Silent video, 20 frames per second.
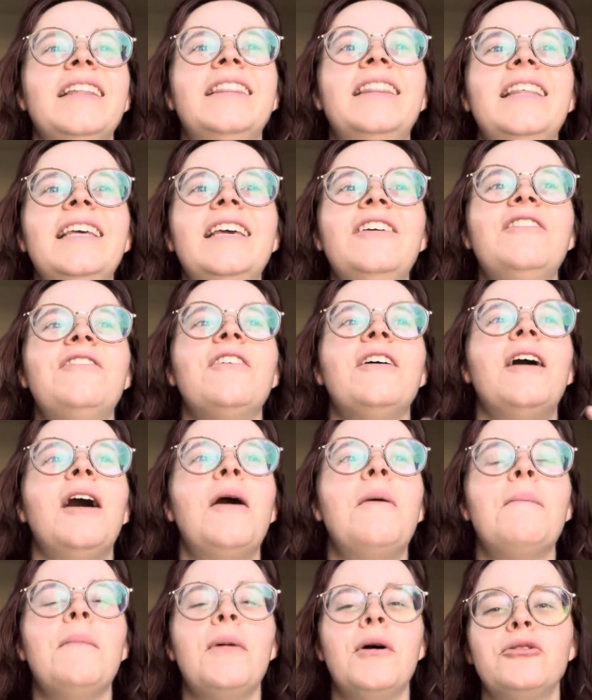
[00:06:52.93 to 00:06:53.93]
The
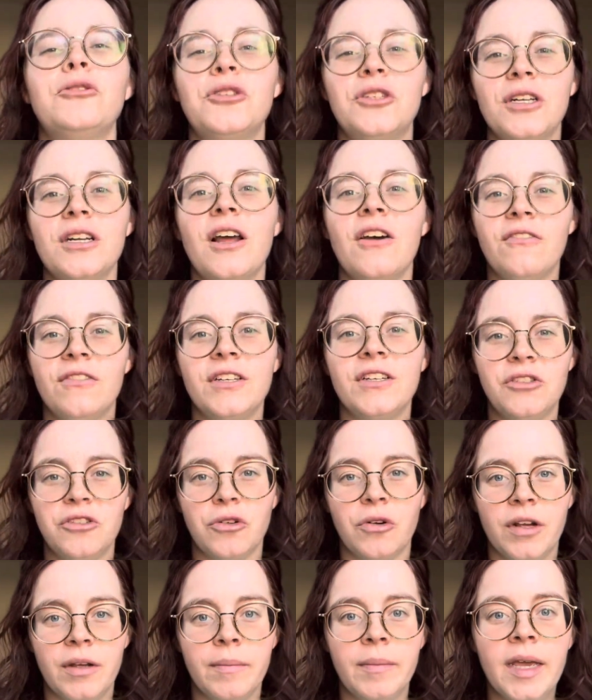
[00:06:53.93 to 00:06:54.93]
emotion of
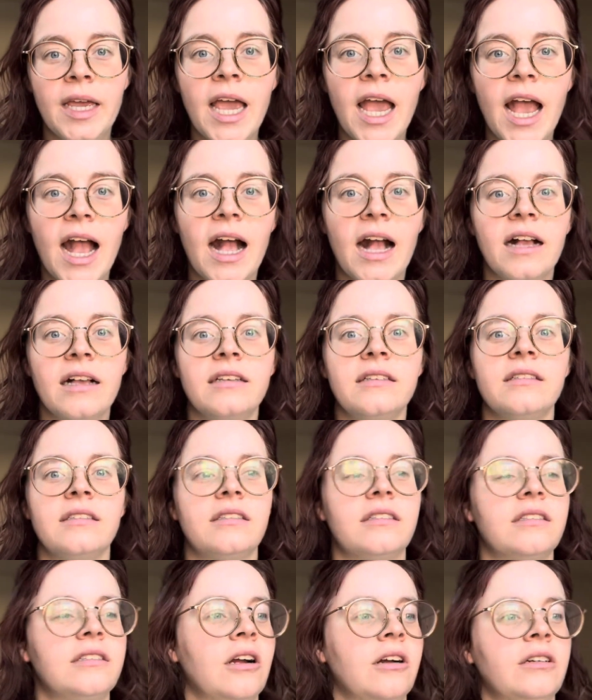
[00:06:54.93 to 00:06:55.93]
enjoyment has
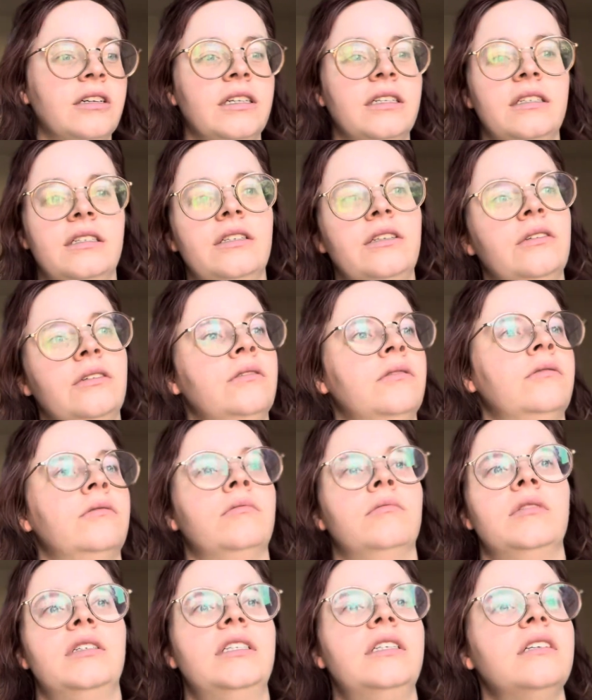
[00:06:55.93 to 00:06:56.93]
started to
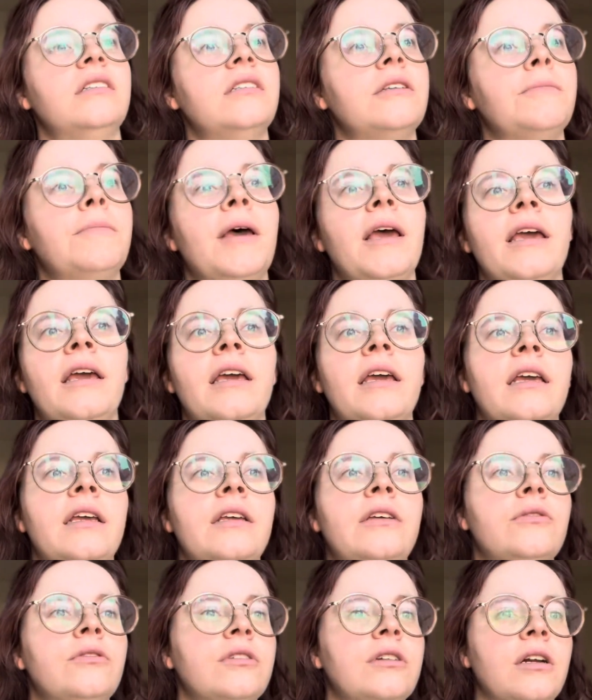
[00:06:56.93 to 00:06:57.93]
dissipate and
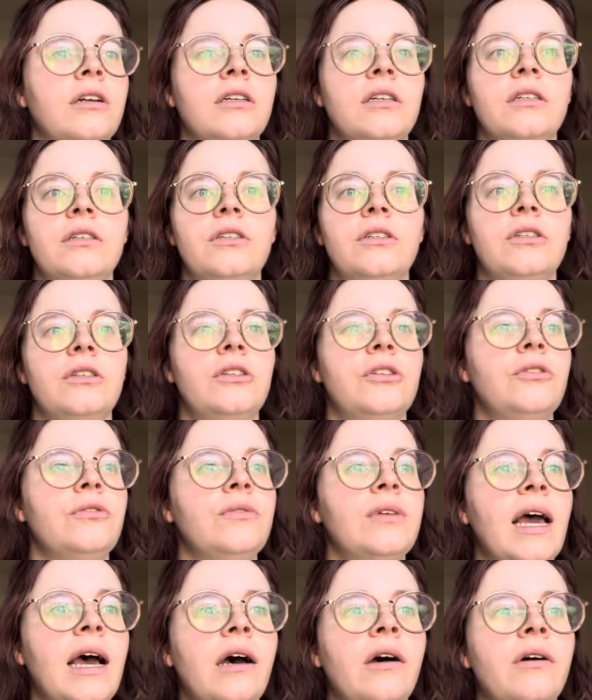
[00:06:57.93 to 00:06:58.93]
you started to
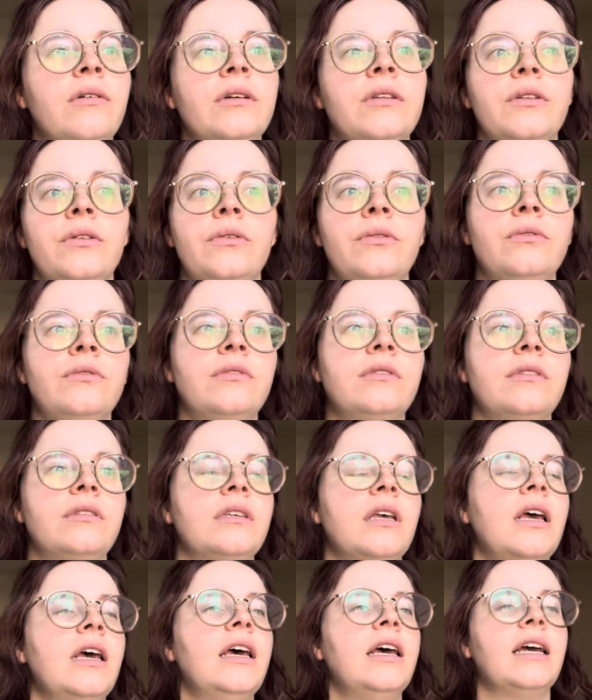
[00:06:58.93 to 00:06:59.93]
tune out and lose
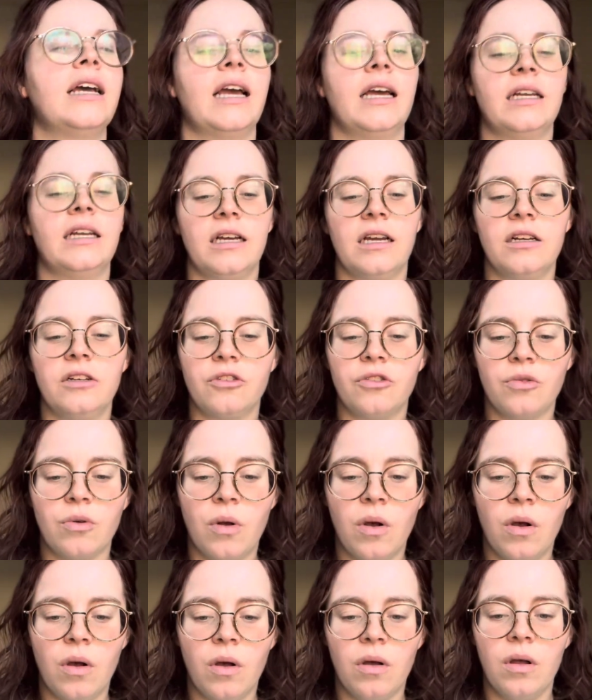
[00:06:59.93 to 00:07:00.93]
kind of
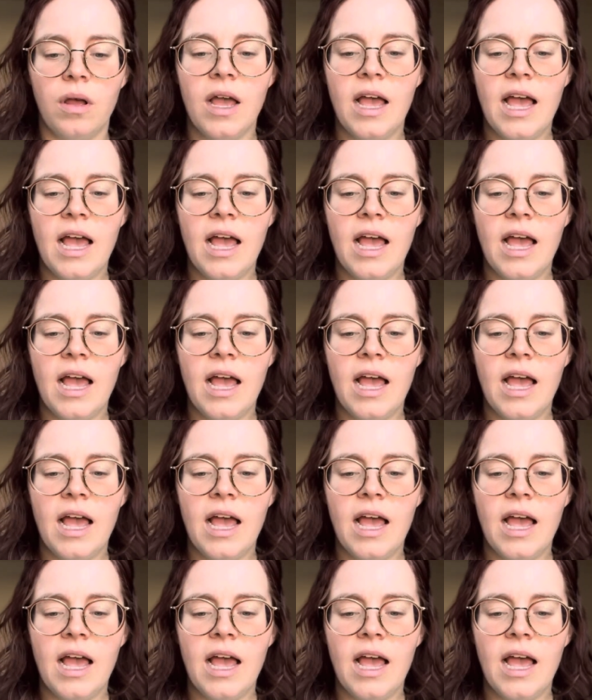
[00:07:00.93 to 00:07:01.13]
control.